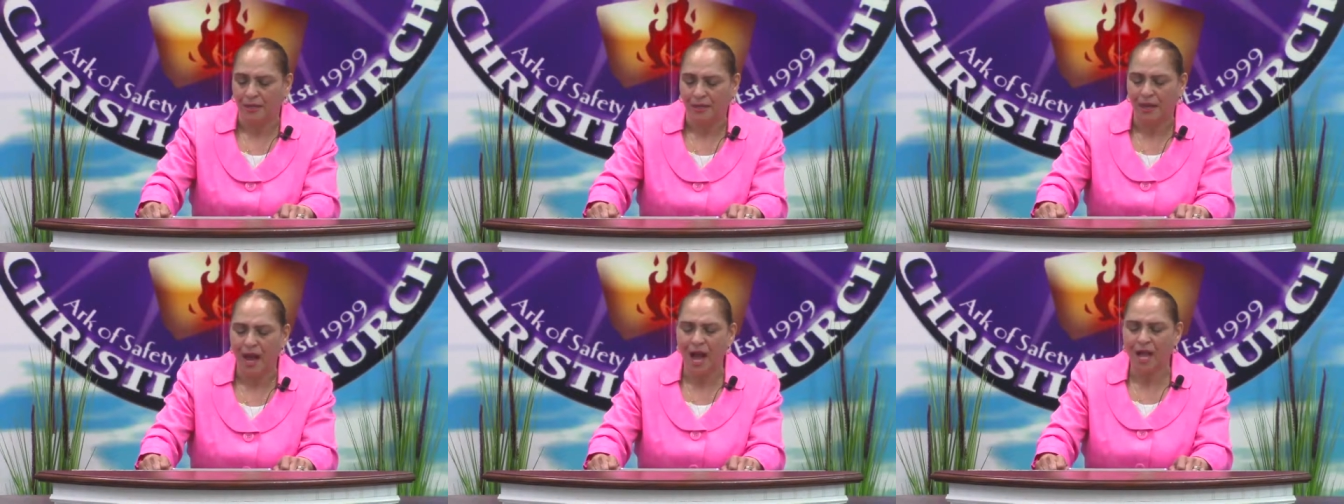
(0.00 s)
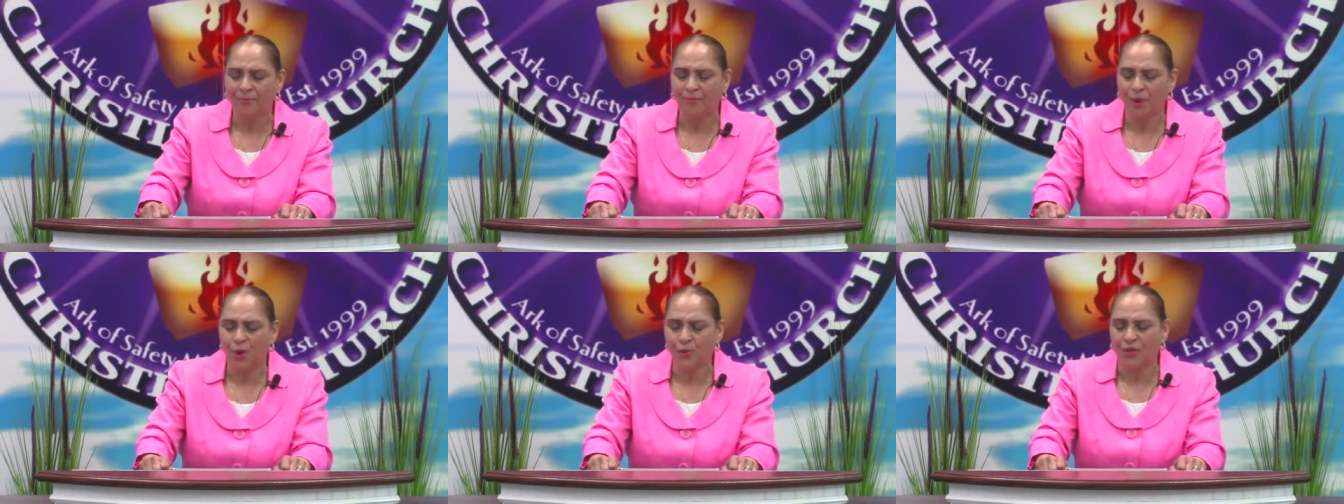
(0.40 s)

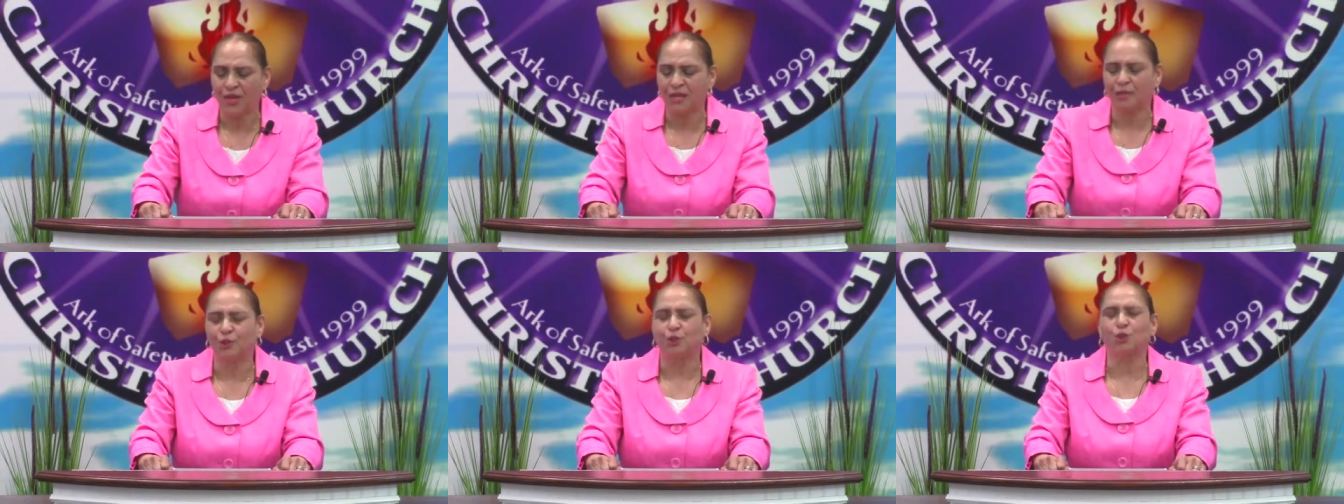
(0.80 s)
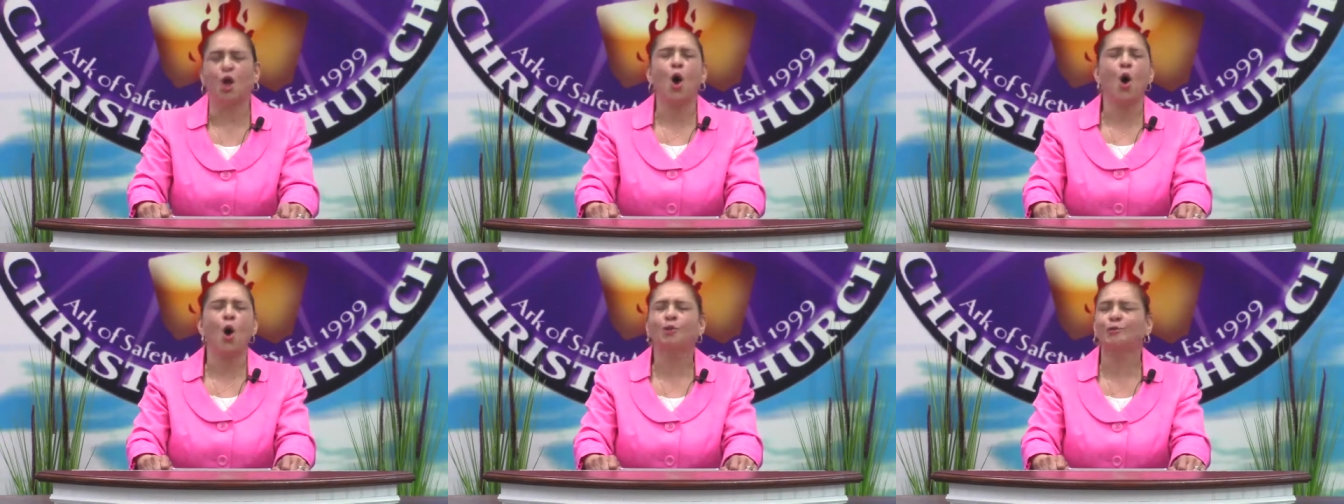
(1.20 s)
God both
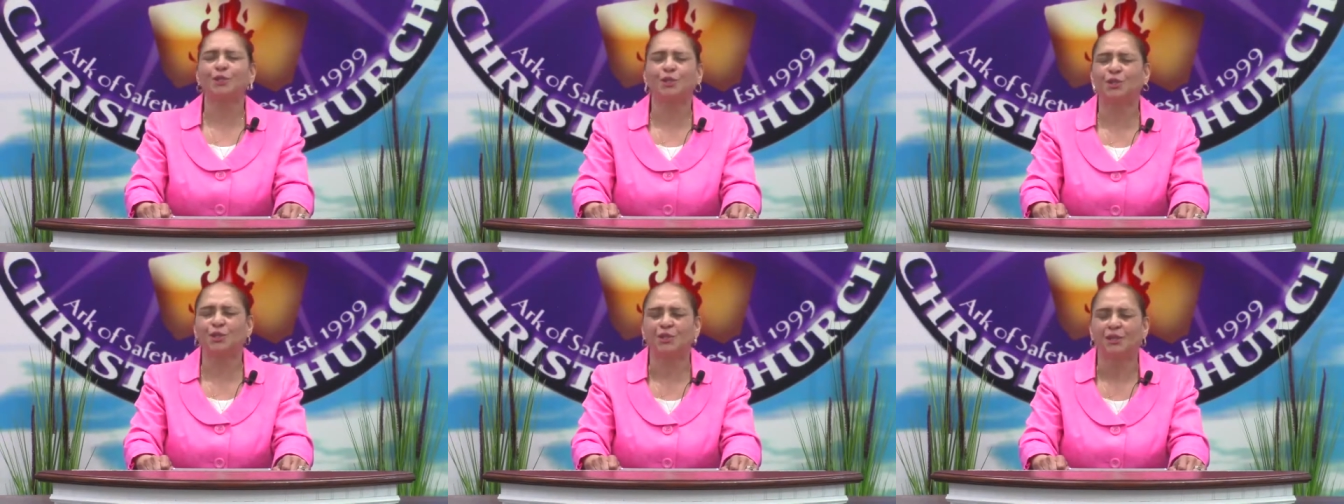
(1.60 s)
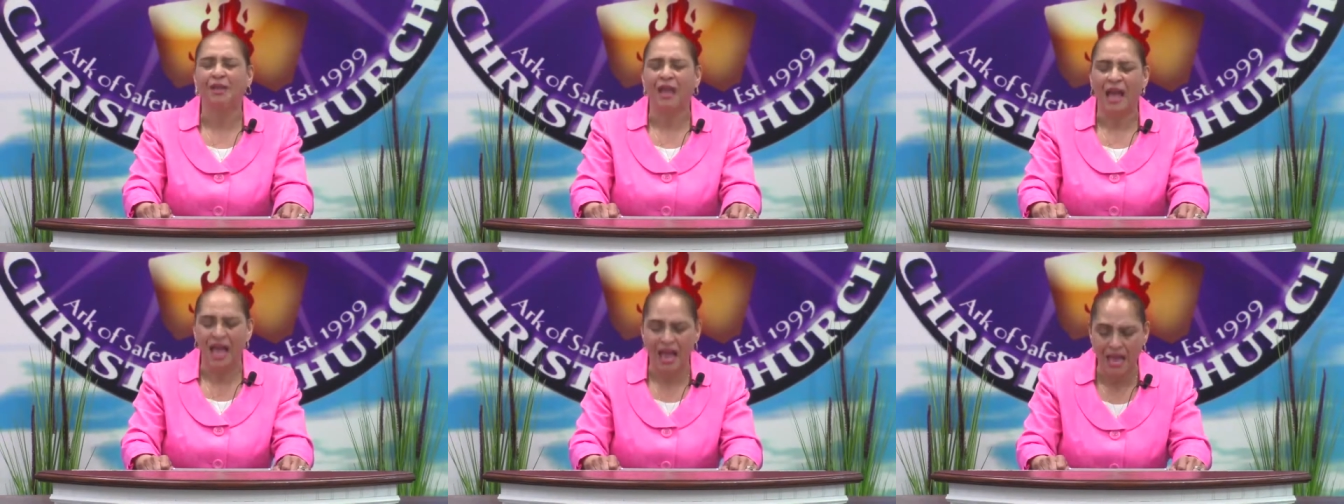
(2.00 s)
exalts
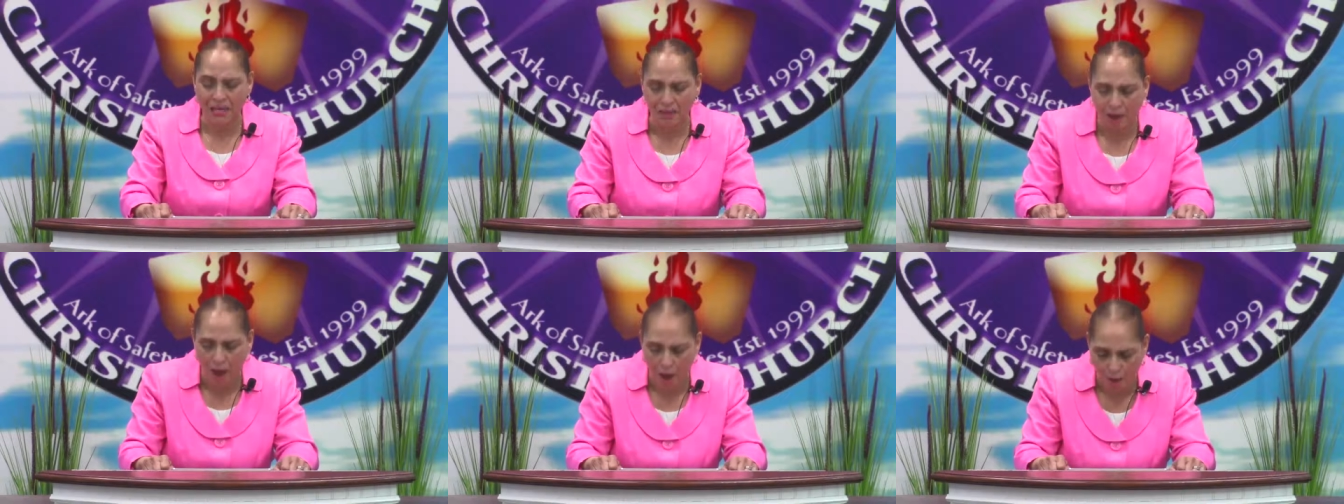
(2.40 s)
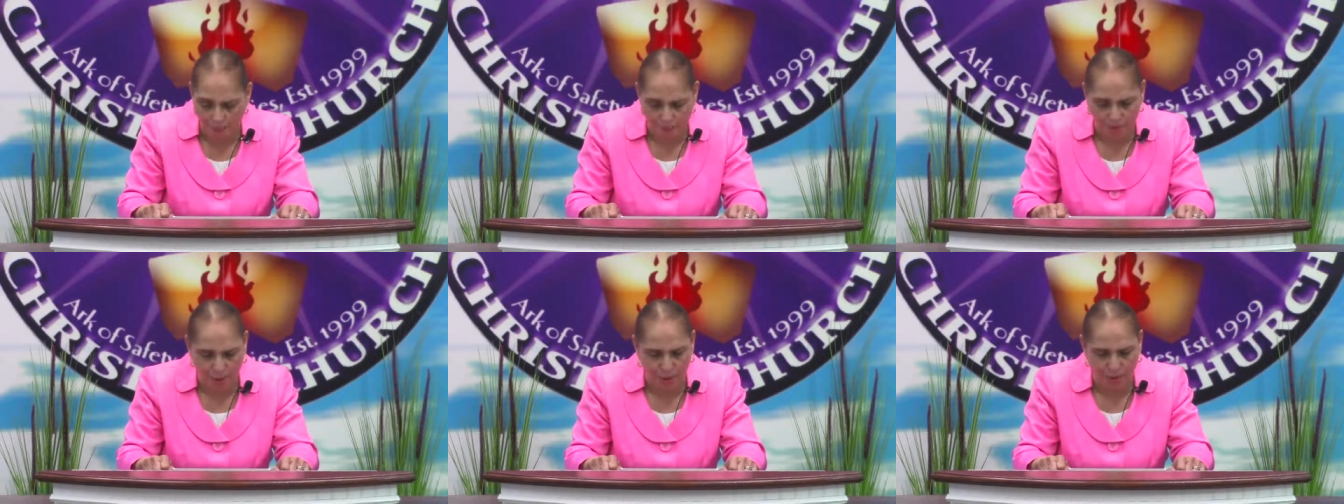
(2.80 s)
and
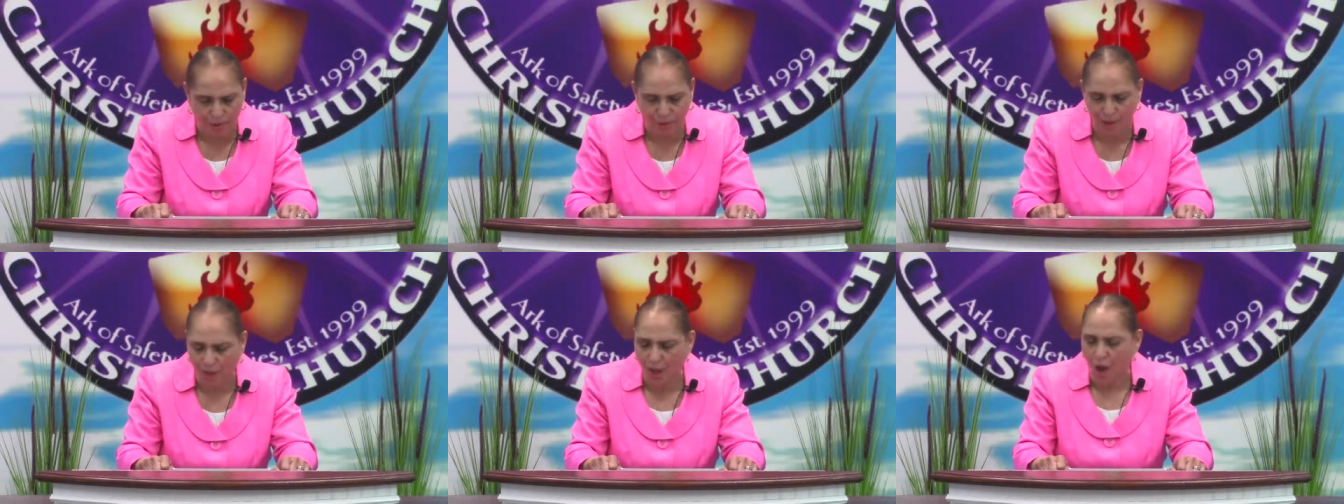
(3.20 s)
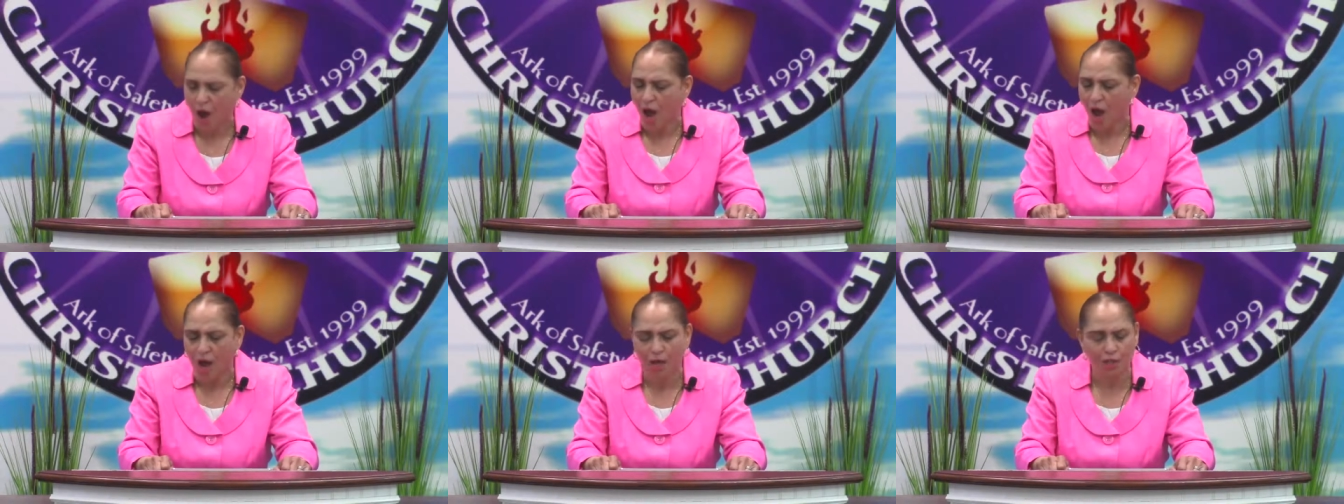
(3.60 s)
humbles
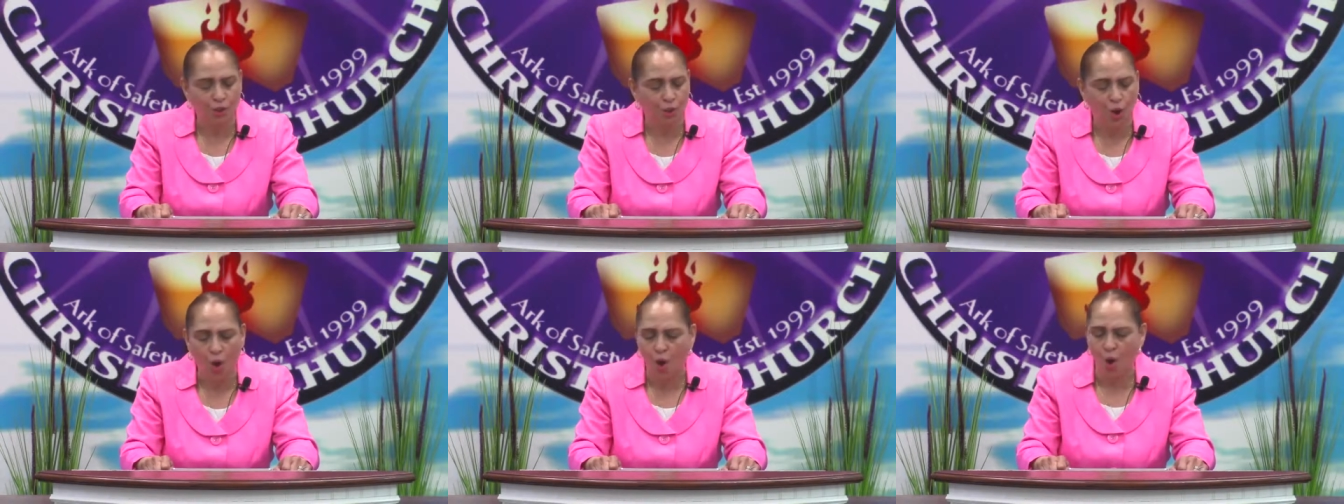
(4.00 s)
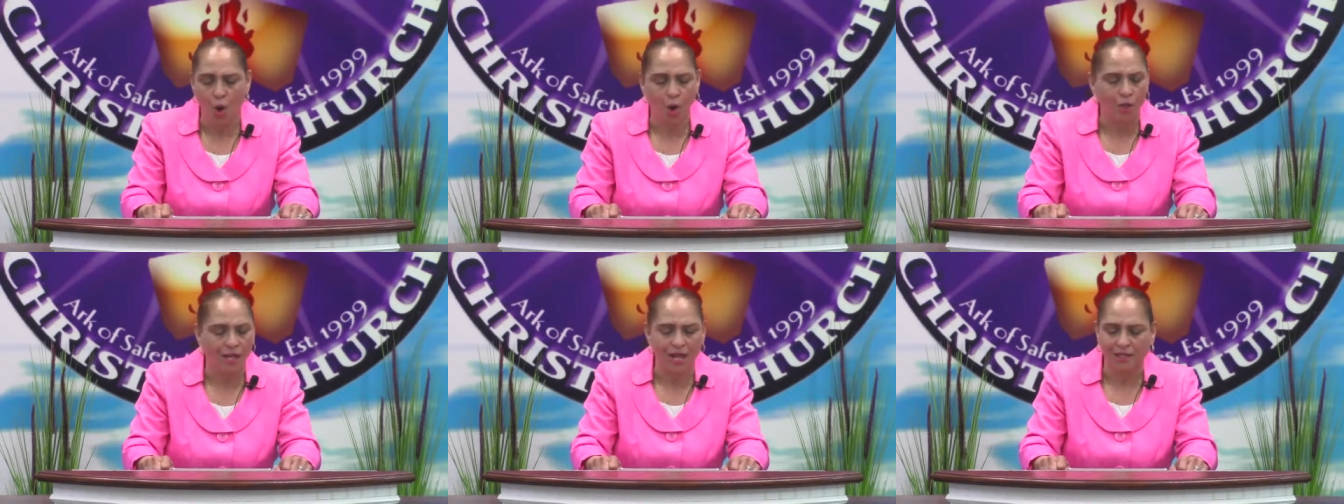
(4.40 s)
us
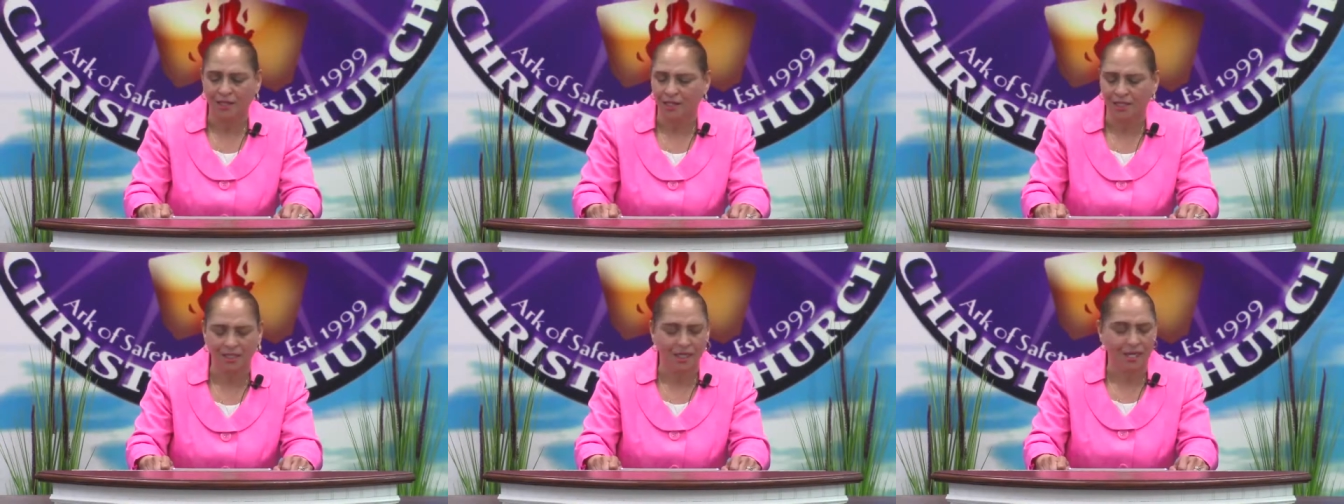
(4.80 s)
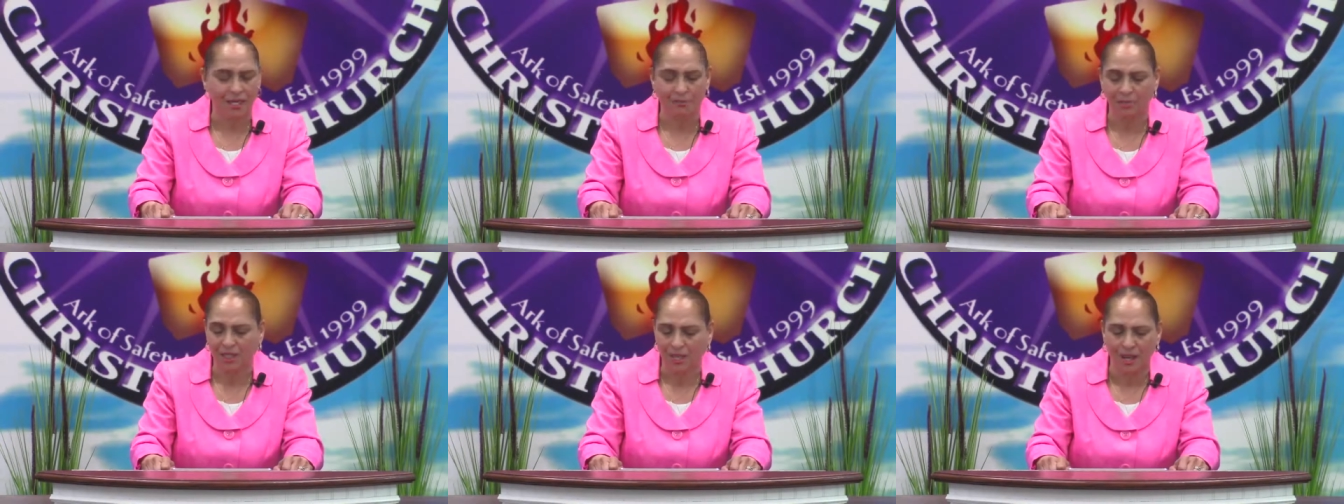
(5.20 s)
all at the
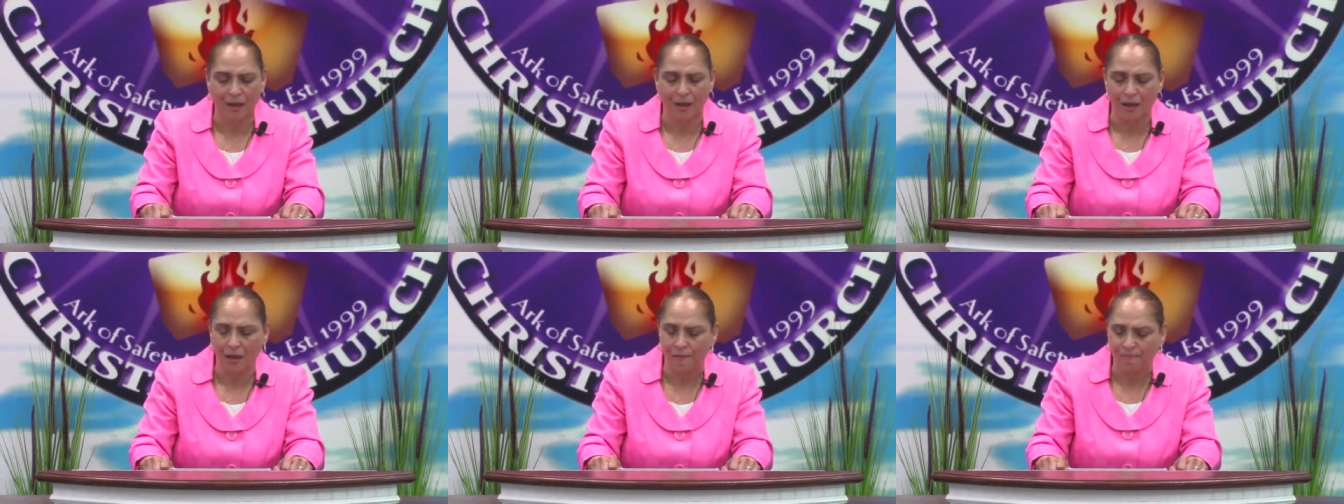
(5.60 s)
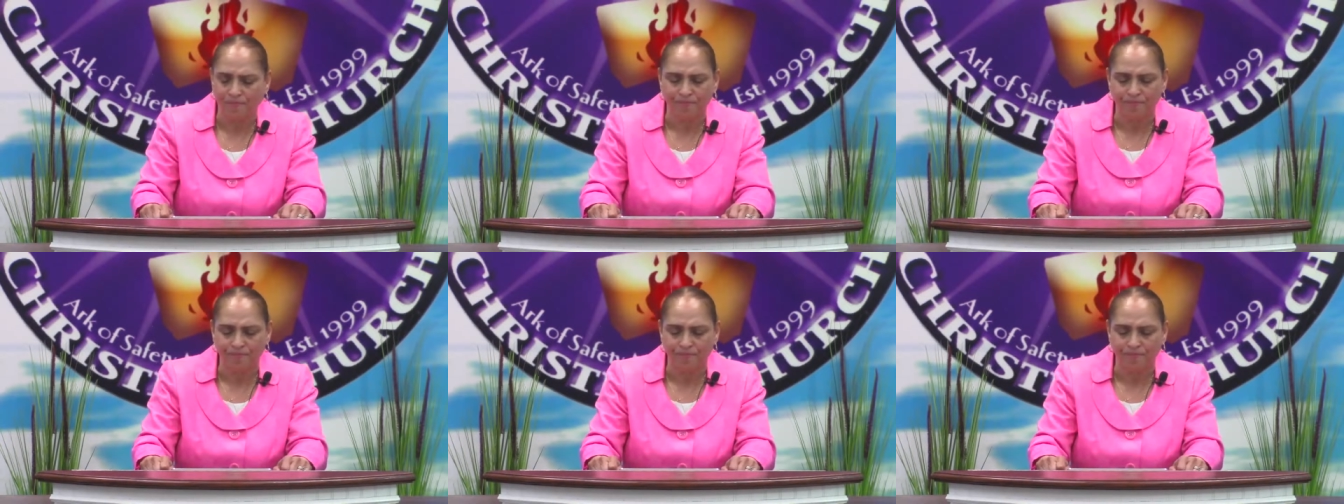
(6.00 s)
same time.